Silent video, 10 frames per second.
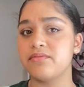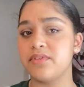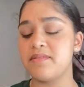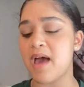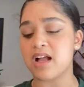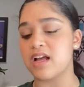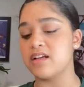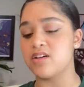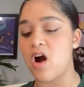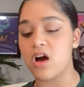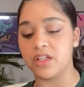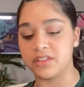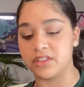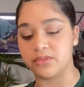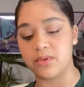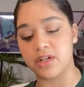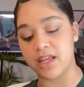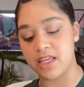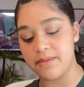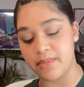feedback I got on this one,
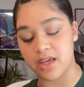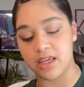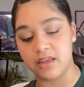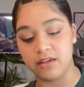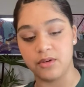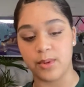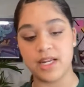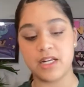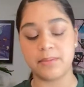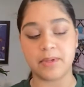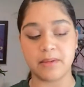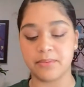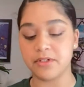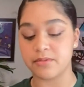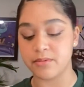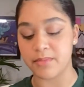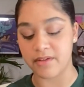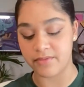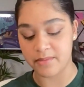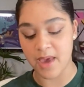I keep my graded papers with my
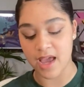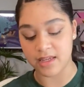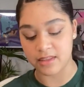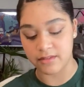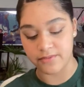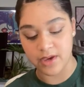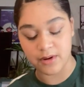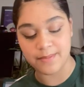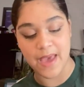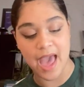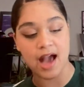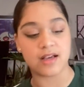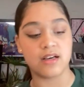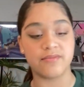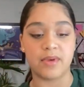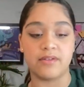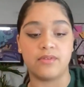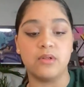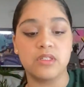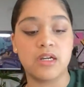feedback in the very back of my
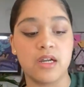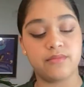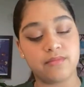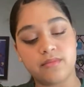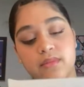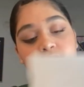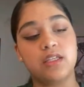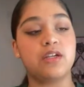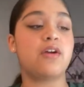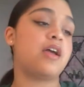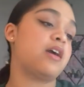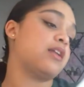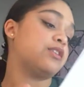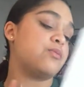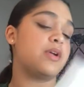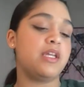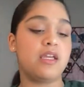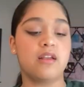folder. Here I got a 20 out